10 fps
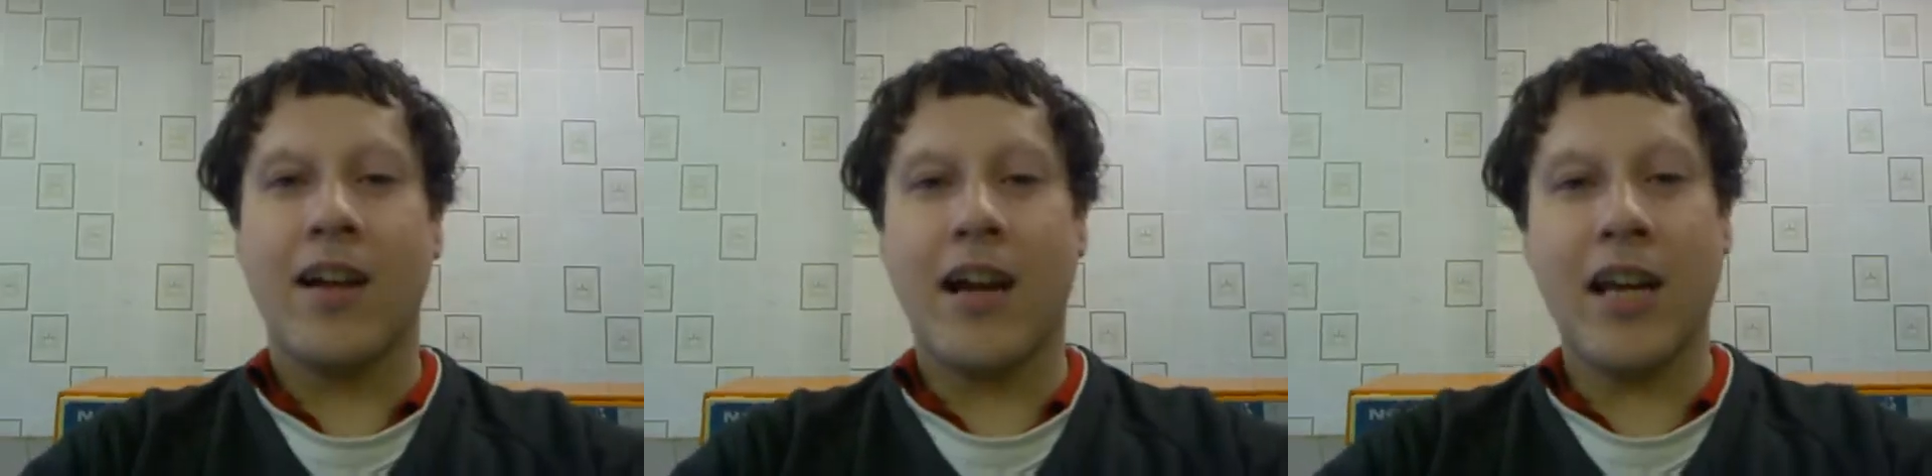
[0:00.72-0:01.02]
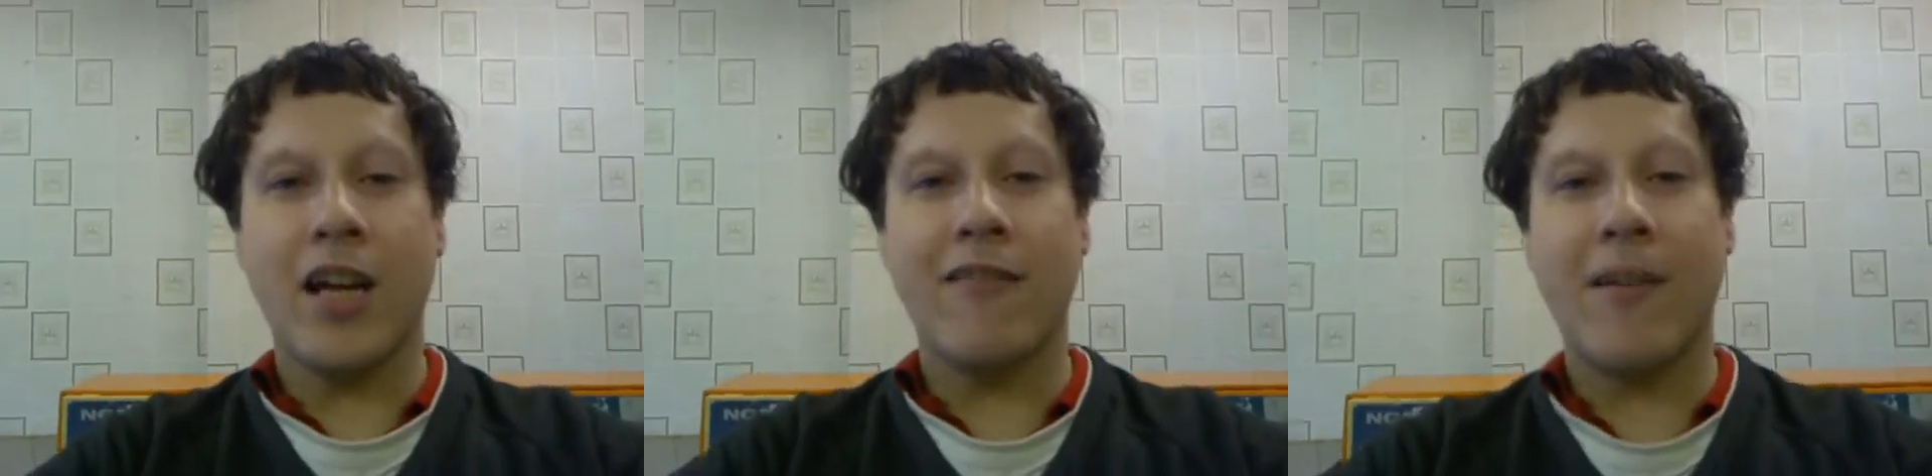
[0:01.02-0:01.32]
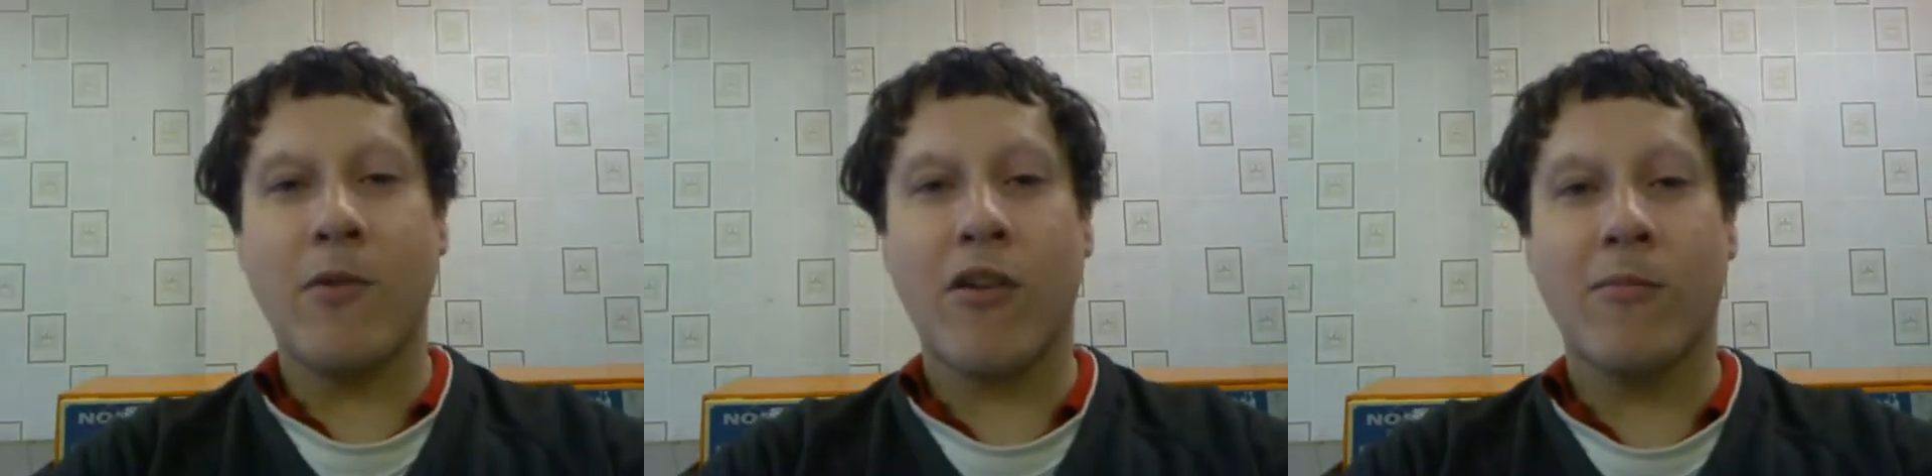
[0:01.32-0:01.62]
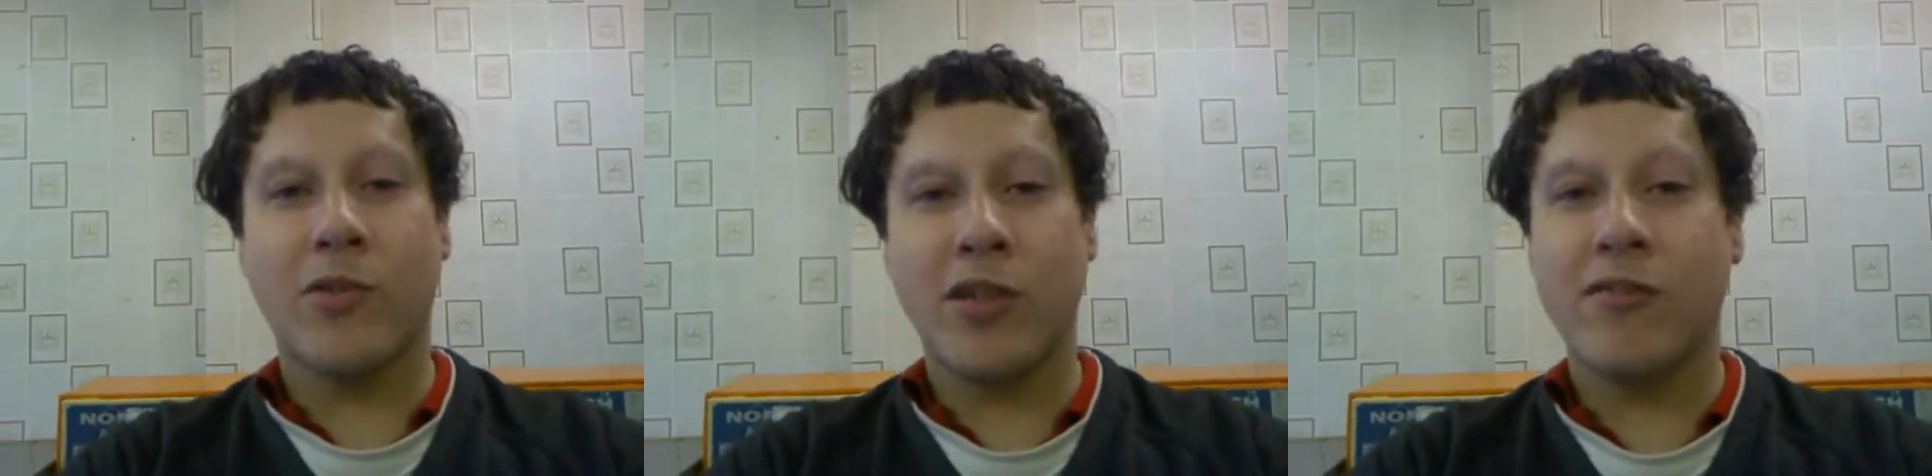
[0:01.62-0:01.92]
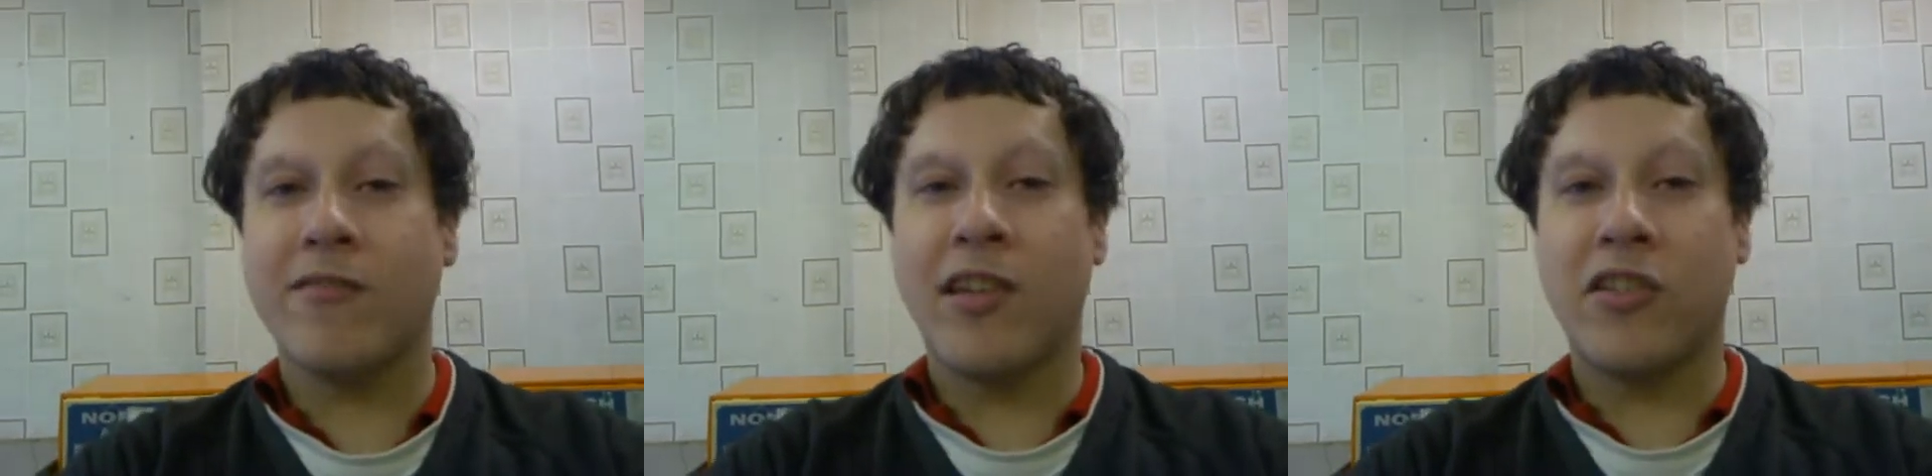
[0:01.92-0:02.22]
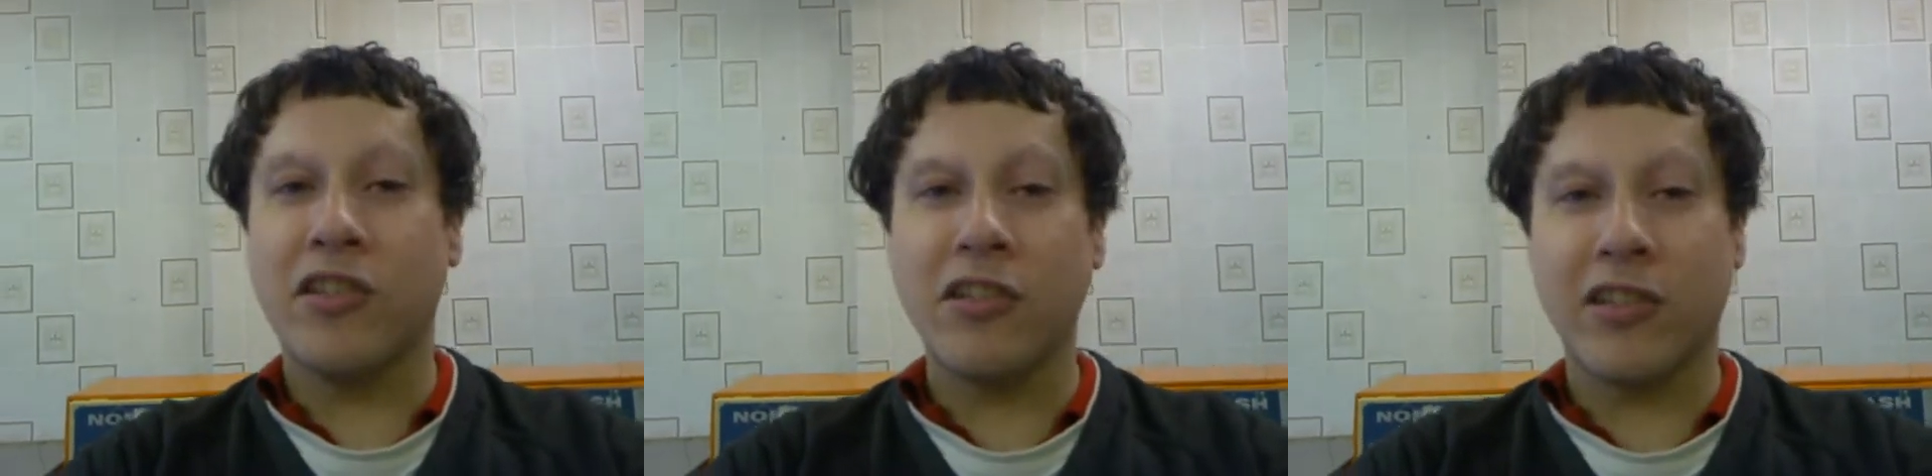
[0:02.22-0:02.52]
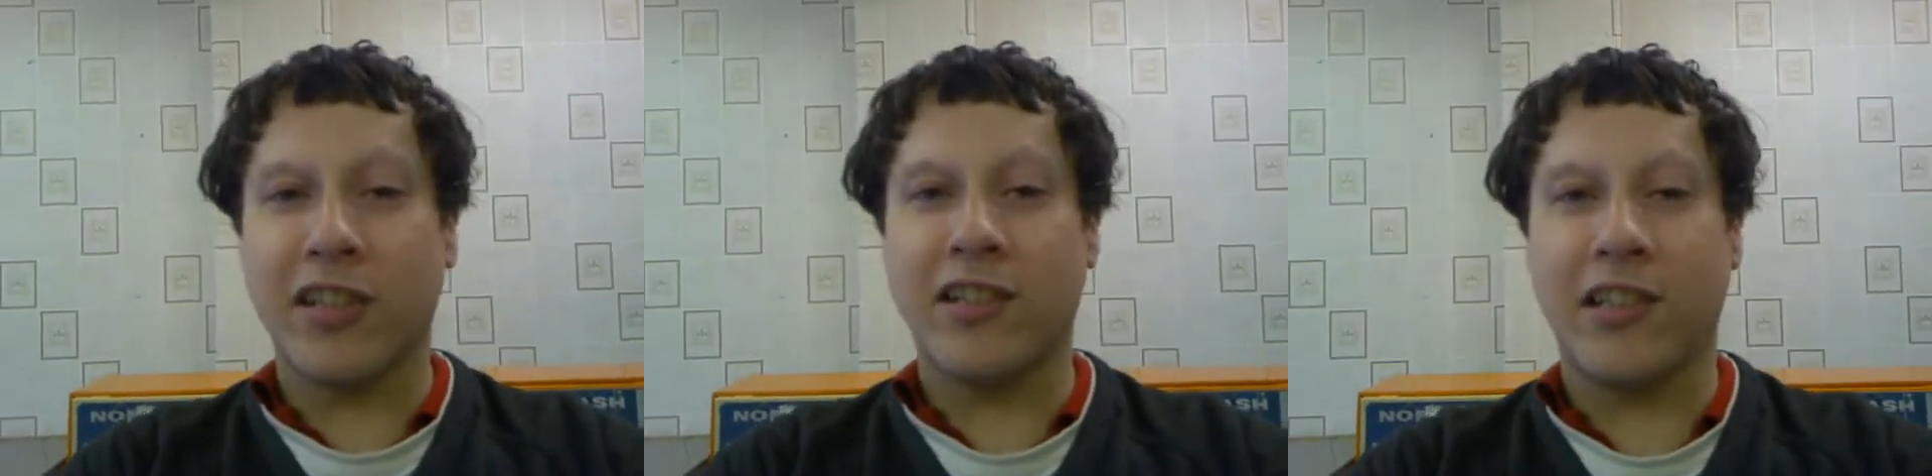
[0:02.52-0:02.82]
Hello and welcome to A
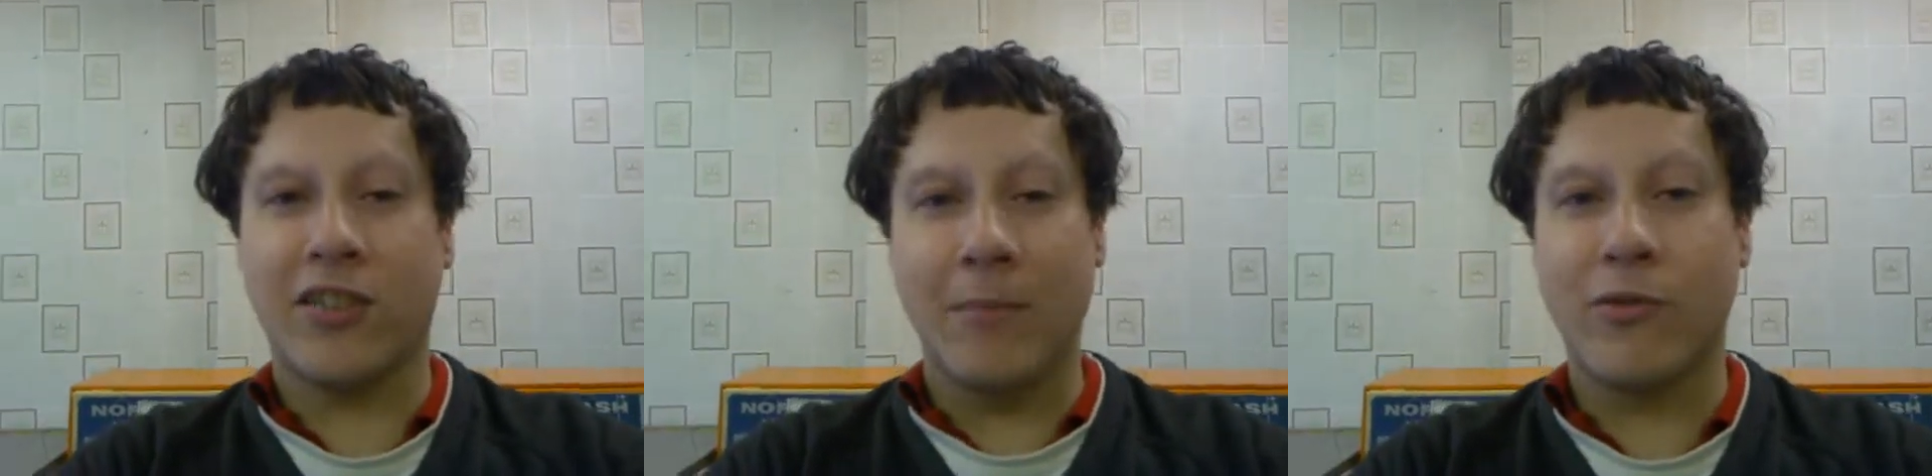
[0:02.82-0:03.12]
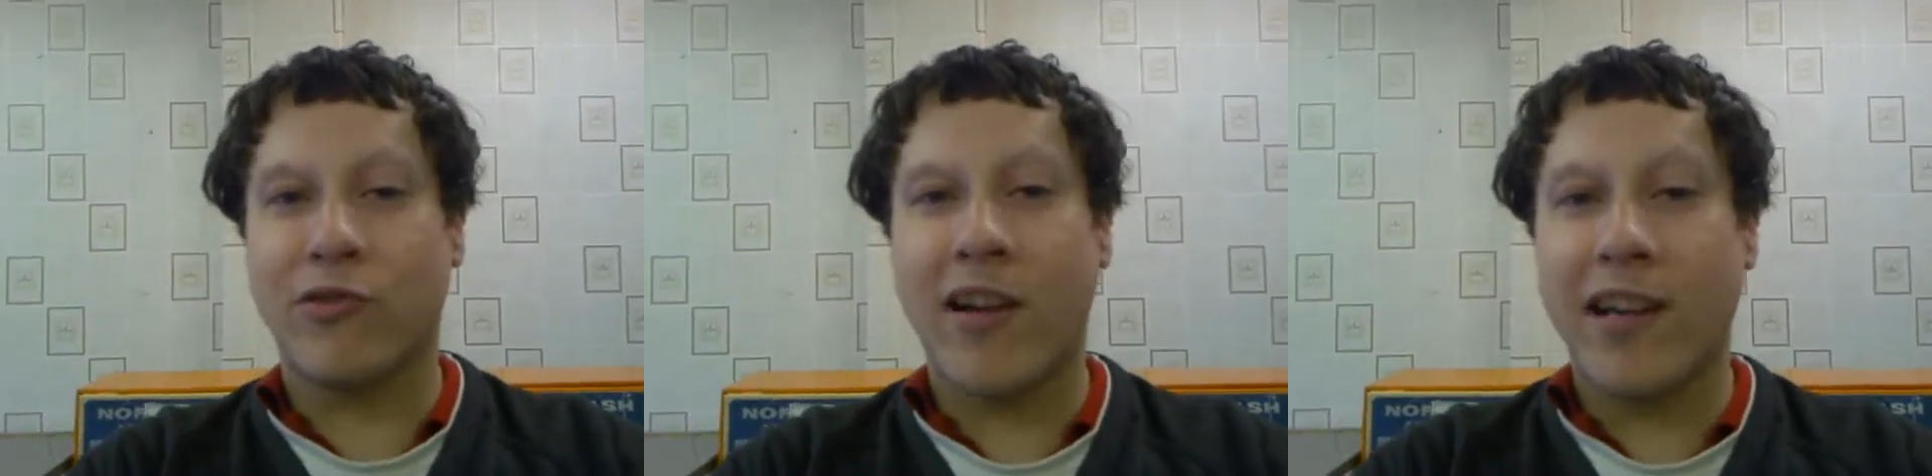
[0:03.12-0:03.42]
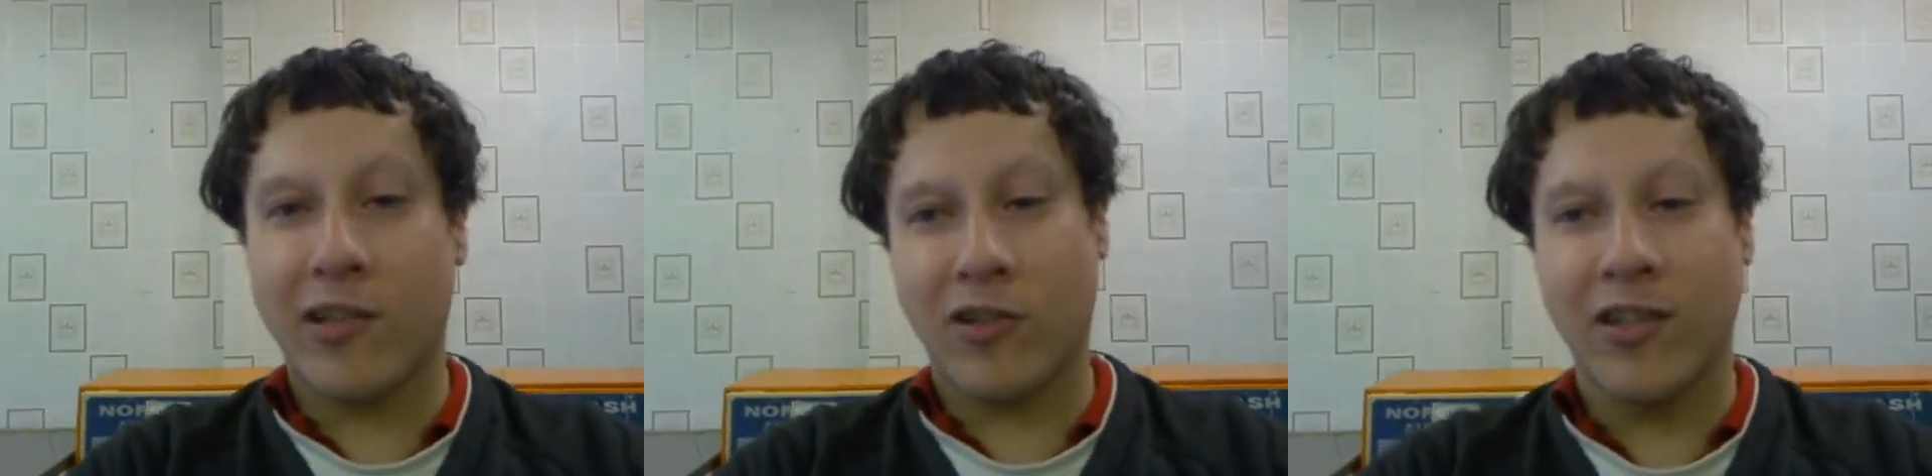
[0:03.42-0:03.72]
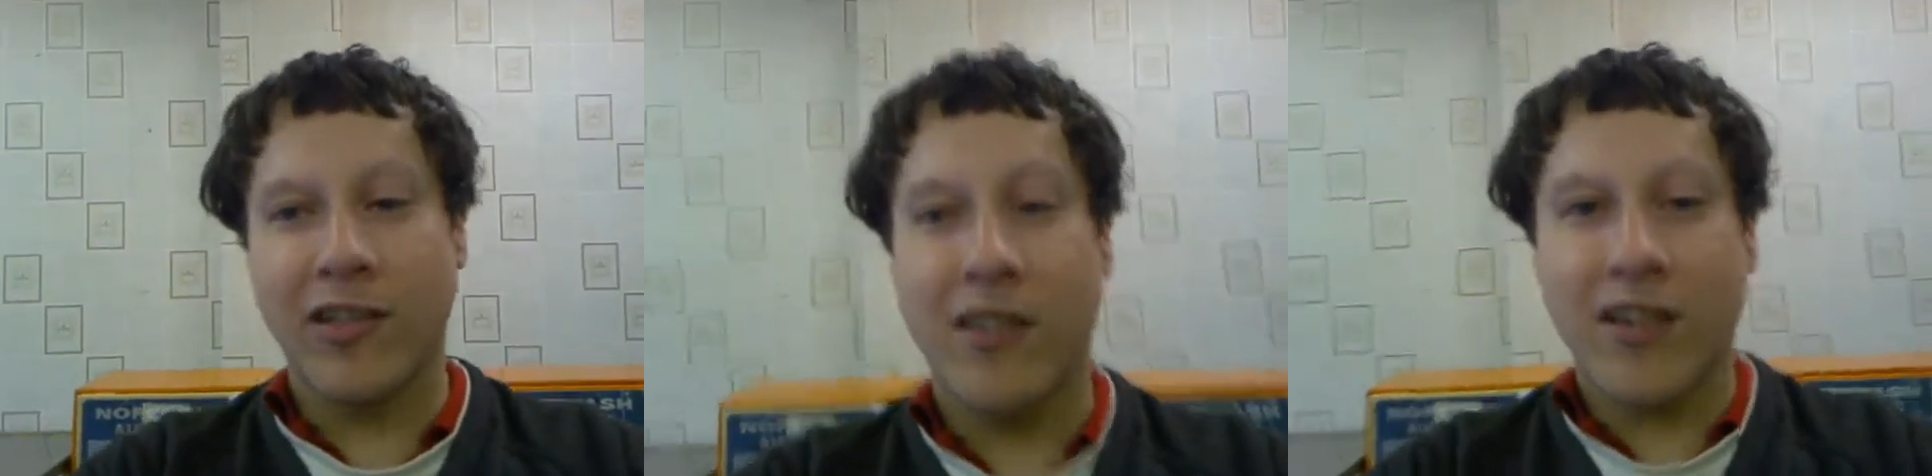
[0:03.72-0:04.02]
Good Idea To Tumble Dry This?